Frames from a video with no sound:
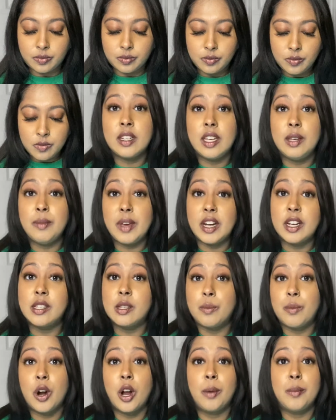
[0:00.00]
He made us a
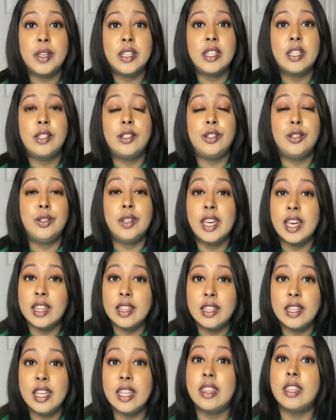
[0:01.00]
promise to get
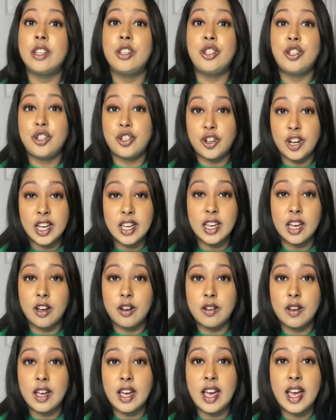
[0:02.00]
Nathan's trach
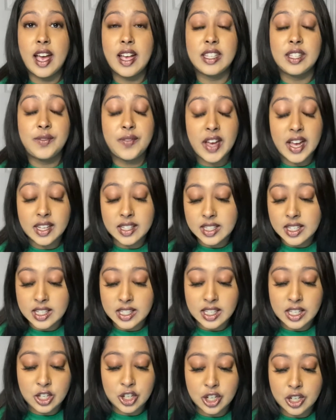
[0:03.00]
out as fast as
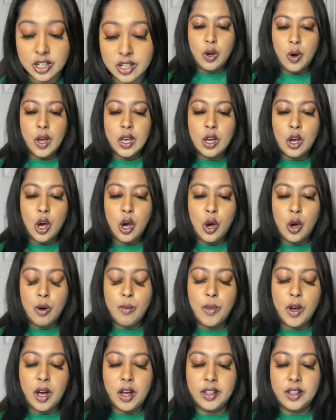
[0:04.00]
he could. Going home on the